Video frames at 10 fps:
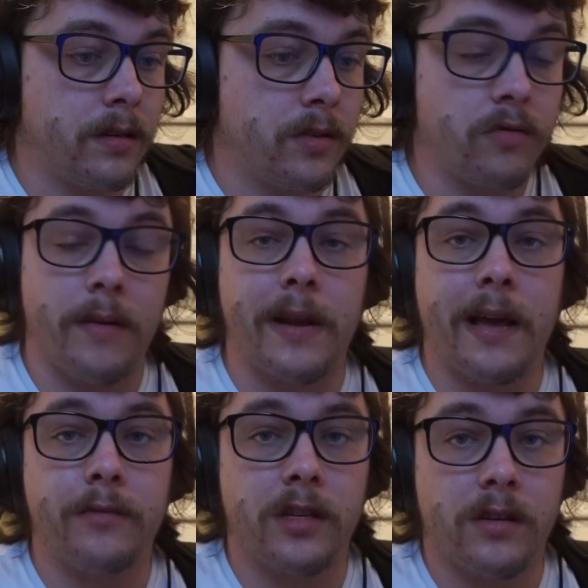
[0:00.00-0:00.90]

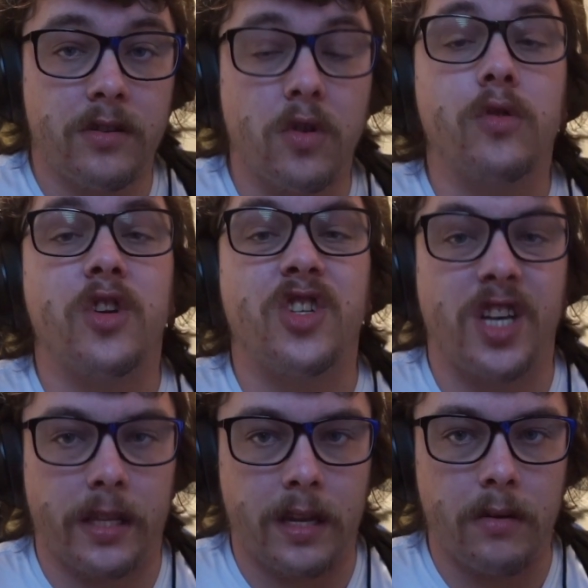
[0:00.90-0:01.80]
Streamlabs, sort your
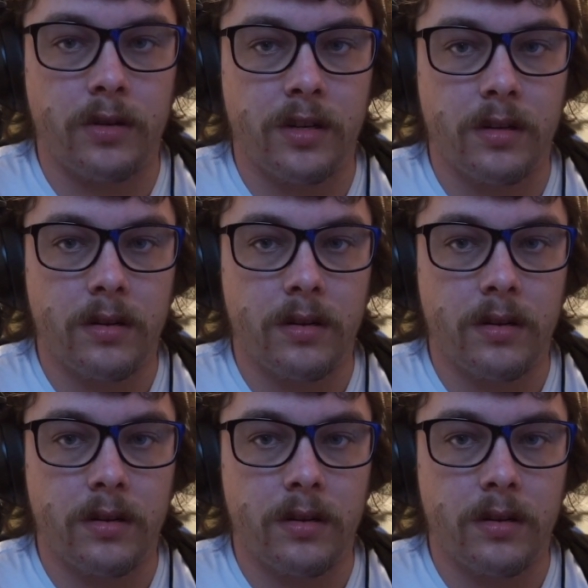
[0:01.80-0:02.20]
shit out.